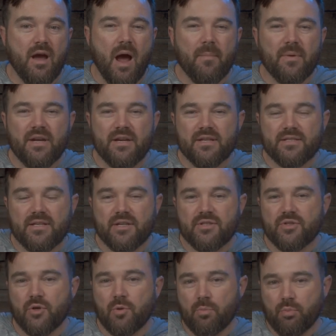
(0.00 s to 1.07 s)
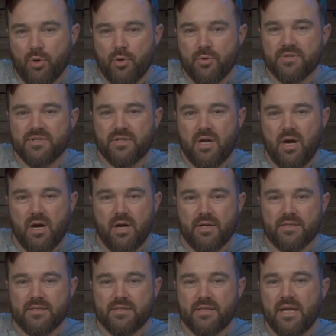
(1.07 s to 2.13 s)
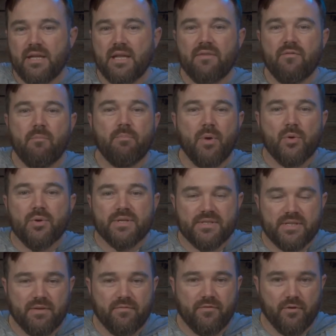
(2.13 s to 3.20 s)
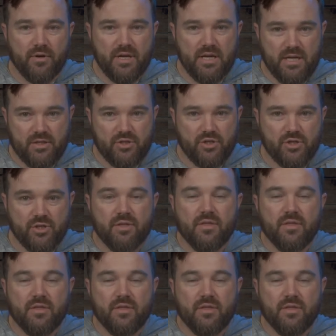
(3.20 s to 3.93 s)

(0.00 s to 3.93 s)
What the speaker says: I'm going to discuss their pros and cons and give a bonus tip for each.